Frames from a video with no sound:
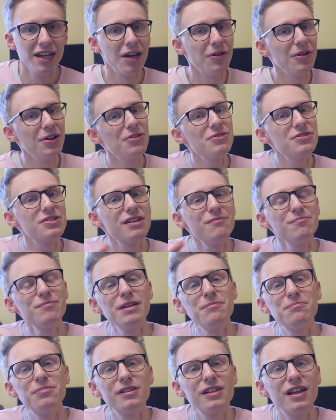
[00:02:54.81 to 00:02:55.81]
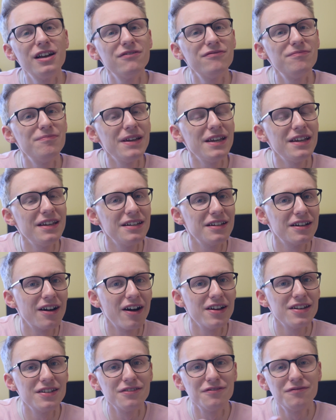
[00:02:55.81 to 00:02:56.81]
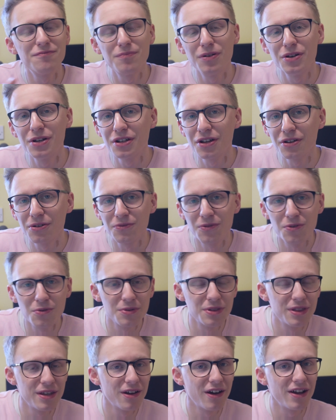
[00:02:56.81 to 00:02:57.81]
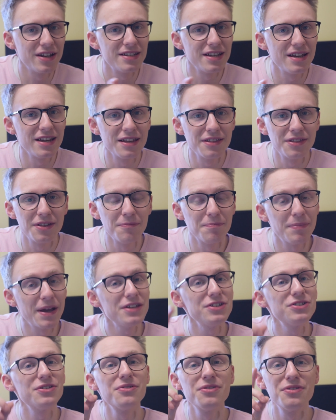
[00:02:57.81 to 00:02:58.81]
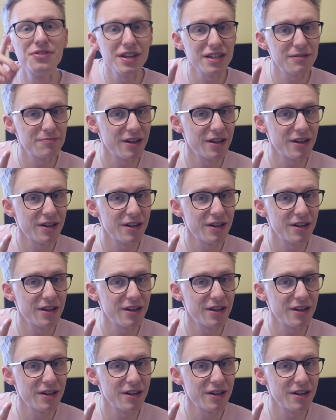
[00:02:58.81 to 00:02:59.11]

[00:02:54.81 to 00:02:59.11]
Now, I know some people have been kind of putting forward the idea that based on this